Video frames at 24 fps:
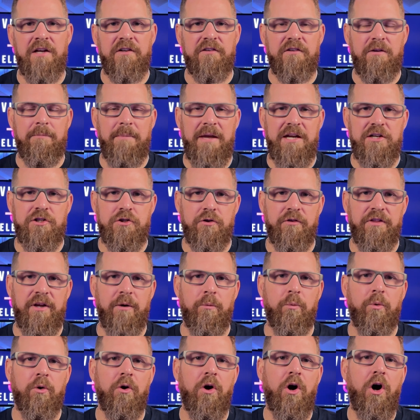to make sure that
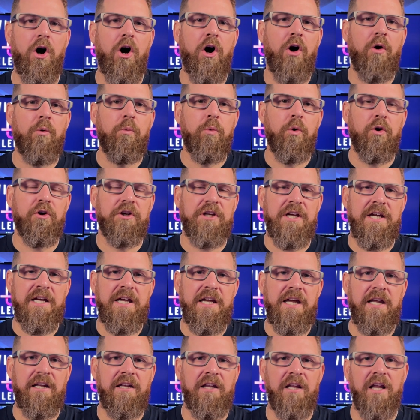we're all working
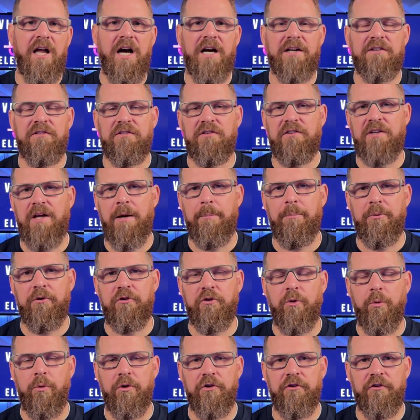in lockstep
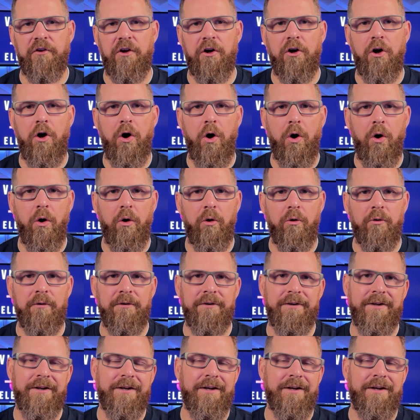towards a goal.